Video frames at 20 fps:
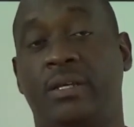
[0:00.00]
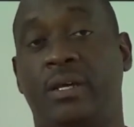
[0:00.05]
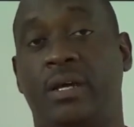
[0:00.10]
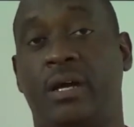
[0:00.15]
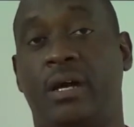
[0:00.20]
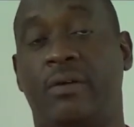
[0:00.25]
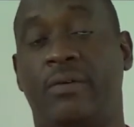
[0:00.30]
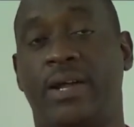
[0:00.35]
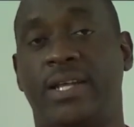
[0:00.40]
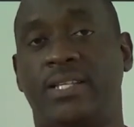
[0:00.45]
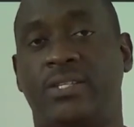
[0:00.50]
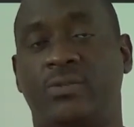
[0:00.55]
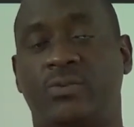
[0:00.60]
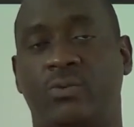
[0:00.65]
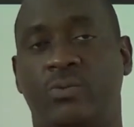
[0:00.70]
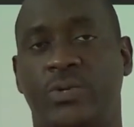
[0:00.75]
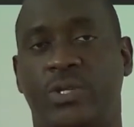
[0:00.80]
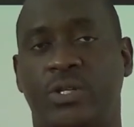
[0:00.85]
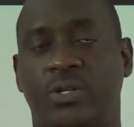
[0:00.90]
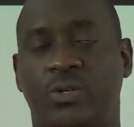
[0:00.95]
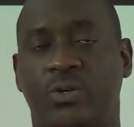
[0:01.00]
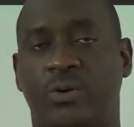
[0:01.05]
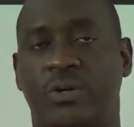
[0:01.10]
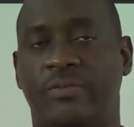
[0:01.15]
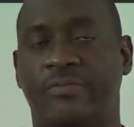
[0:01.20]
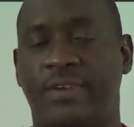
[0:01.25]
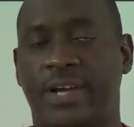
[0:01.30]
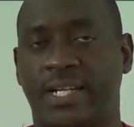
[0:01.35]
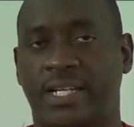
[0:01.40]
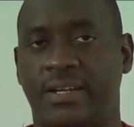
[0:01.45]
All right, so we'll go with
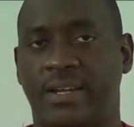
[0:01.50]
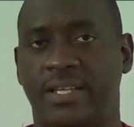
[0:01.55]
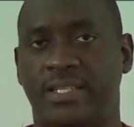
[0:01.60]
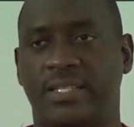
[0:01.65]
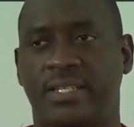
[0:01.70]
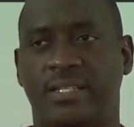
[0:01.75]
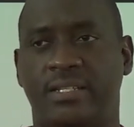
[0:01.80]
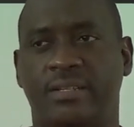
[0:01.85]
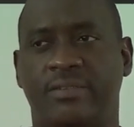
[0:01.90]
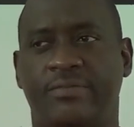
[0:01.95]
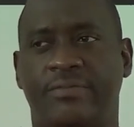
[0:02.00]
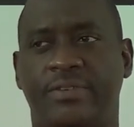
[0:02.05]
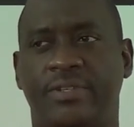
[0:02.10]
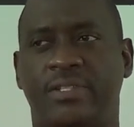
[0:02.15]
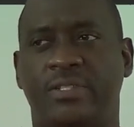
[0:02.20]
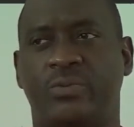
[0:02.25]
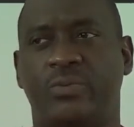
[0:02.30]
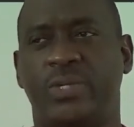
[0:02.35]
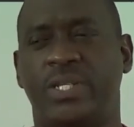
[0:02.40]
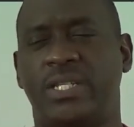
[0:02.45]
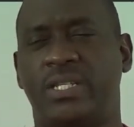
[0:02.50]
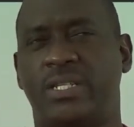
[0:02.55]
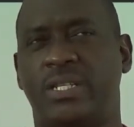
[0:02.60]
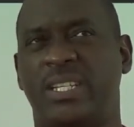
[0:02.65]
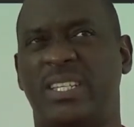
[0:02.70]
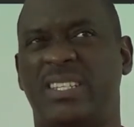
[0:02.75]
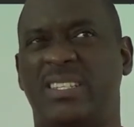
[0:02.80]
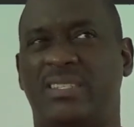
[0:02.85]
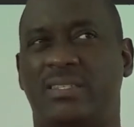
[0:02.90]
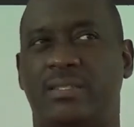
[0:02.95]
factorization first, which
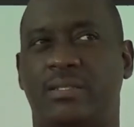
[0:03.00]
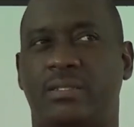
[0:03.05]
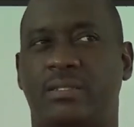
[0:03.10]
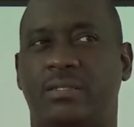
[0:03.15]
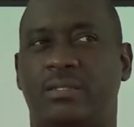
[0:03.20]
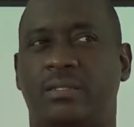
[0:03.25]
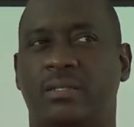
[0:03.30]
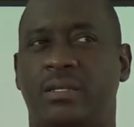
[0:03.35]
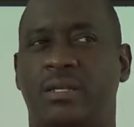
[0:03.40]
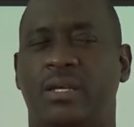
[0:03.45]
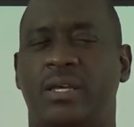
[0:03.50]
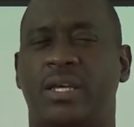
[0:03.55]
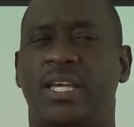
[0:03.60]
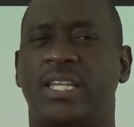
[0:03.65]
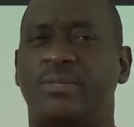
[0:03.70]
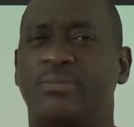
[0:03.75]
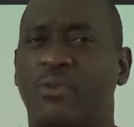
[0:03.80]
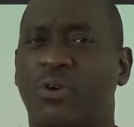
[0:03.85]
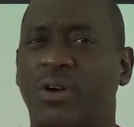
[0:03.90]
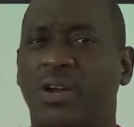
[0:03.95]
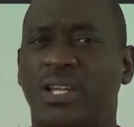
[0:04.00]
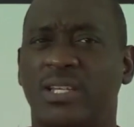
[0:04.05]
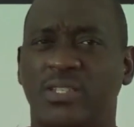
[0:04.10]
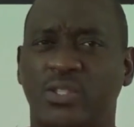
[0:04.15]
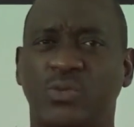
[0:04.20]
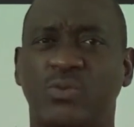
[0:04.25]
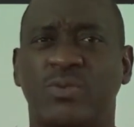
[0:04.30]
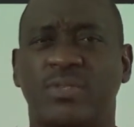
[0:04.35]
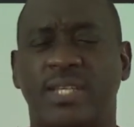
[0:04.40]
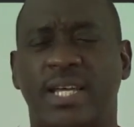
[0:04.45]
is more or less
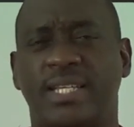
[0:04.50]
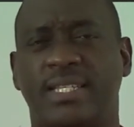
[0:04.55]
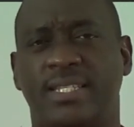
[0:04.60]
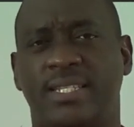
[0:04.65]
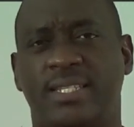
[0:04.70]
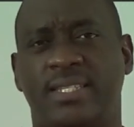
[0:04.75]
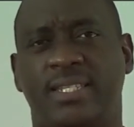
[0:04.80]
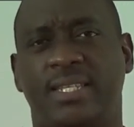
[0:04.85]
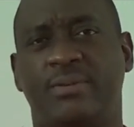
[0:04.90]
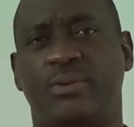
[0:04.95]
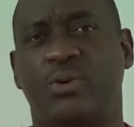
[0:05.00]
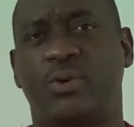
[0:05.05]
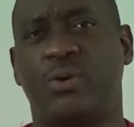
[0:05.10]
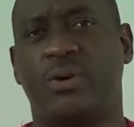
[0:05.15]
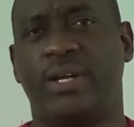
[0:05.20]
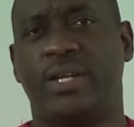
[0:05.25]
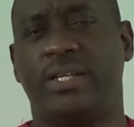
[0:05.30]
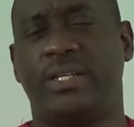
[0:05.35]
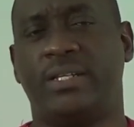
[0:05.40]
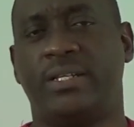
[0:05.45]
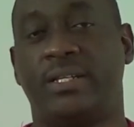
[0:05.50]
two sides of the same coin.